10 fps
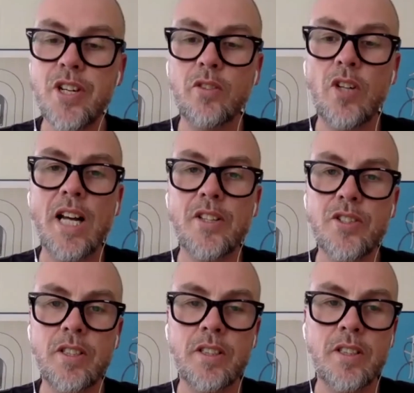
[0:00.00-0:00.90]

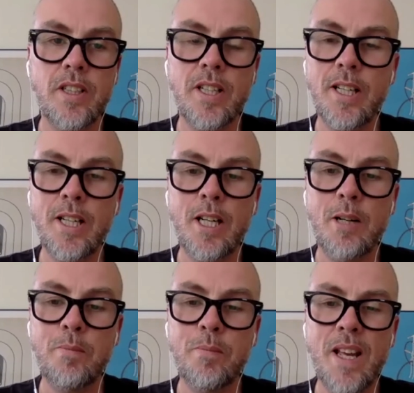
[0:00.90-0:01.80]
writer
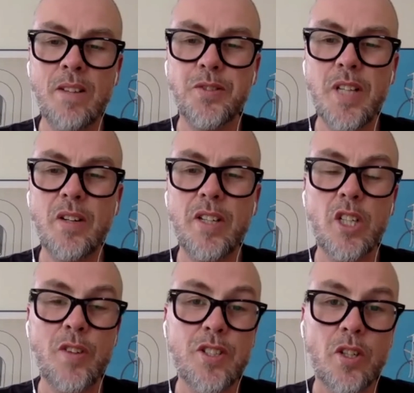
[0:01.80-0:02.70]
and very
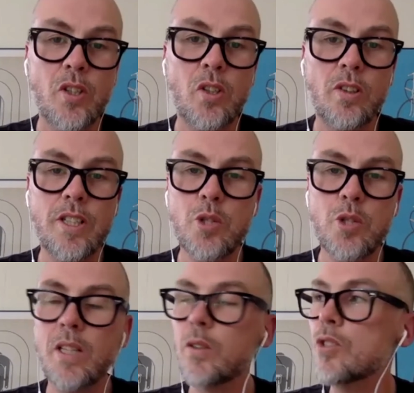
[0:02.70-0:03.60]
critical as
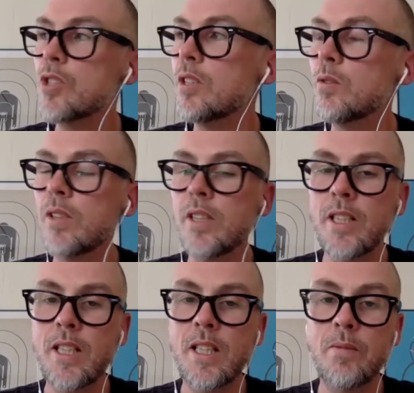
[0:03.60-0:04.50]
well. So
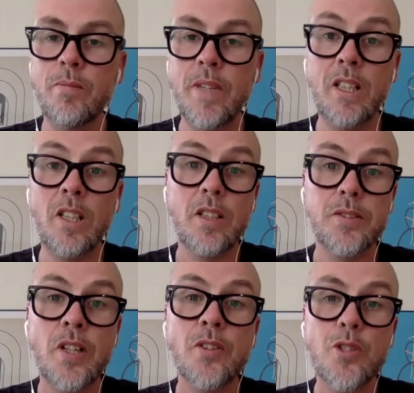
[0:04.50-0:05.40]
and a lot of
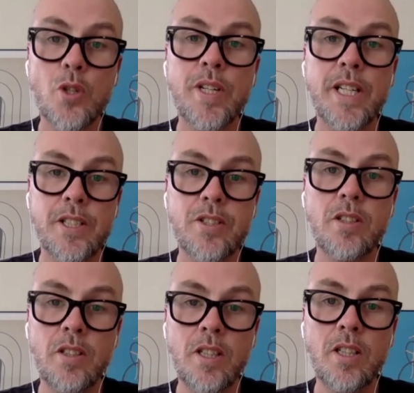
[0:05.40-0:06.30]
fun to read.
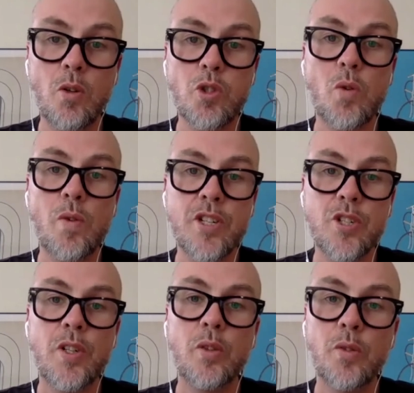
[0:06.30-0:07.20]
Also his
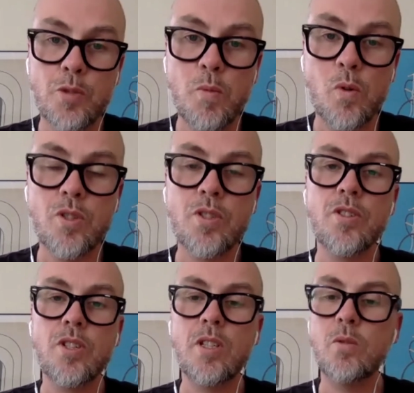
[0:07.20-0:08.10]
children's books.
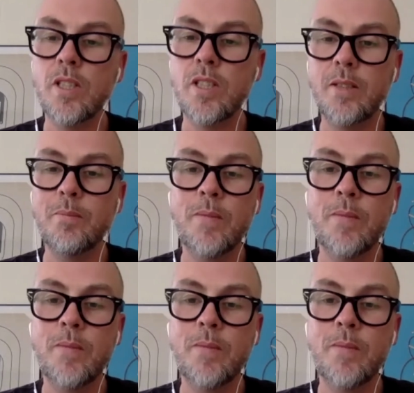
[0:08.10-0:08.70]
So